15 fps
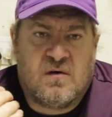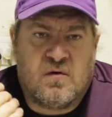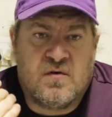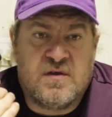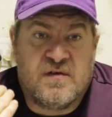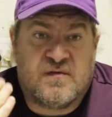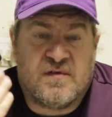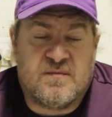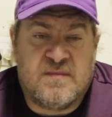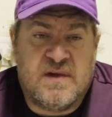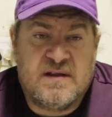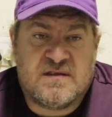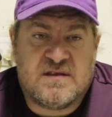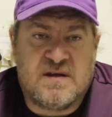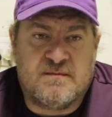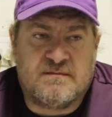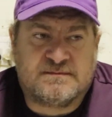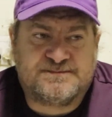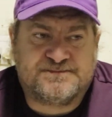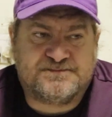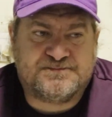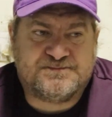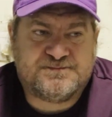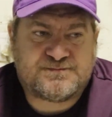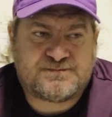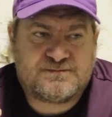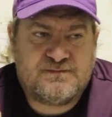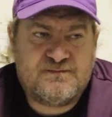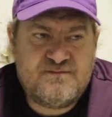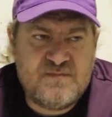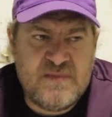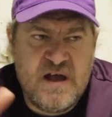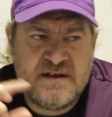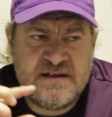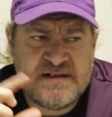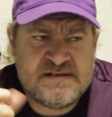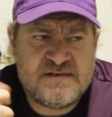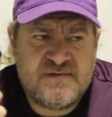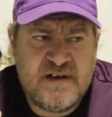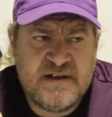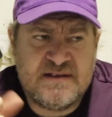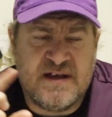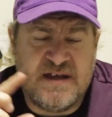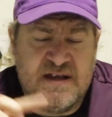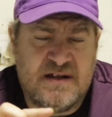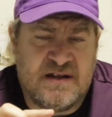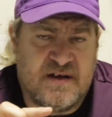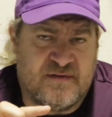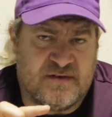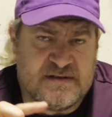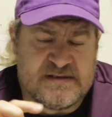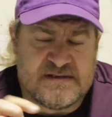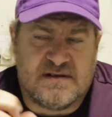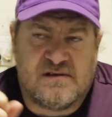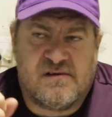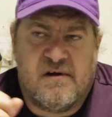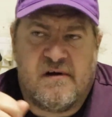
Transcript: or you ferment them, it does affect the heat levels.